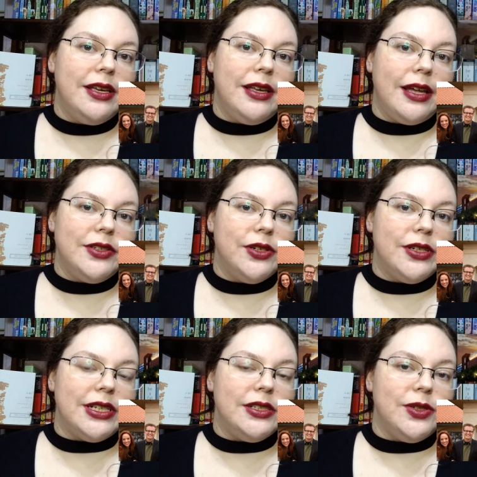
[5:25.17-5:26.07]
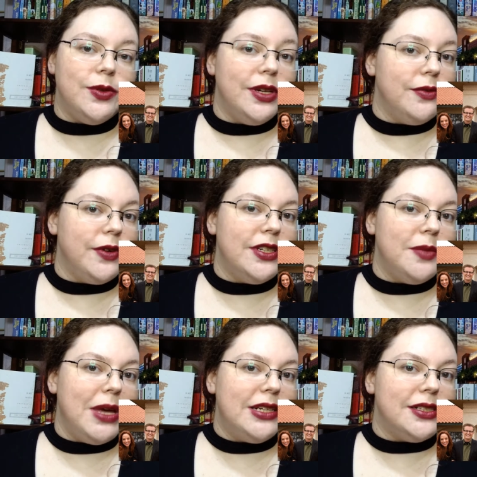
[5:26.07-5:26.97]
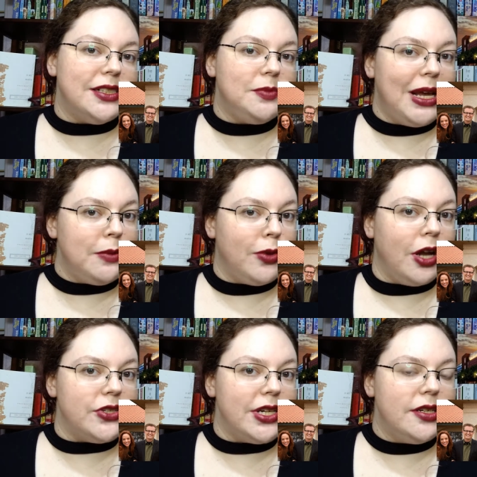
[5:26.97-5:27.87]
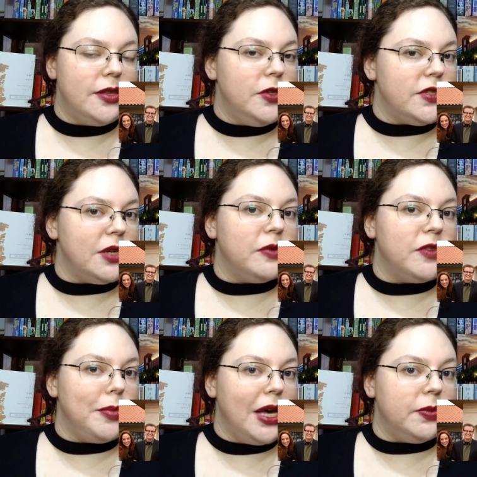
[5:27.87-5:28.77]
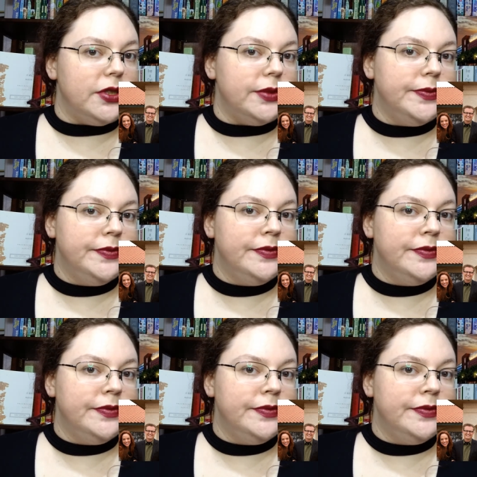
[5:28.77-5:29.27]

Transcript: entered into their fundamentalist pet project, the Museum of the Bible.